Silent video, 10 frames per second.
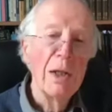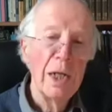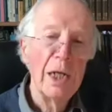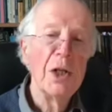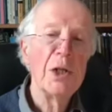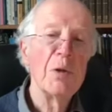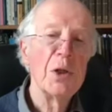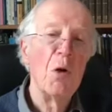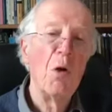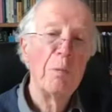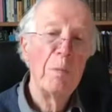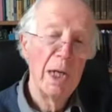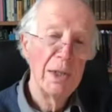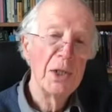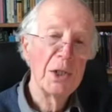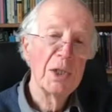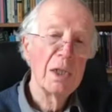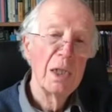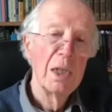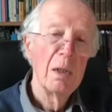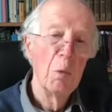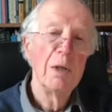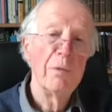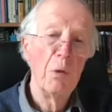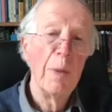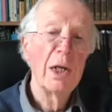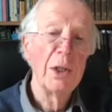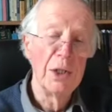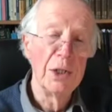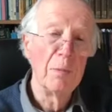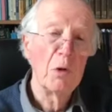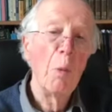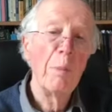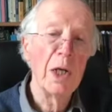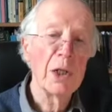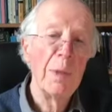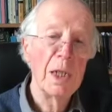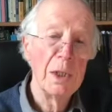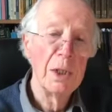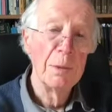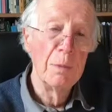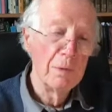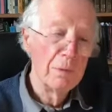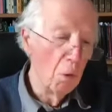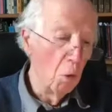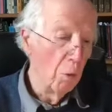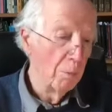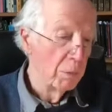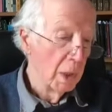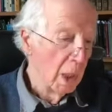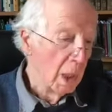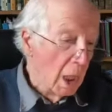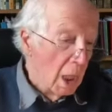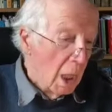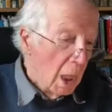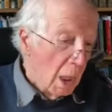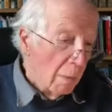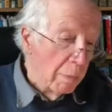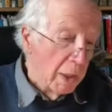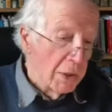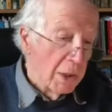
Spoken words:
it is resolved by this wonderful mechanism, complex mechanism of law. But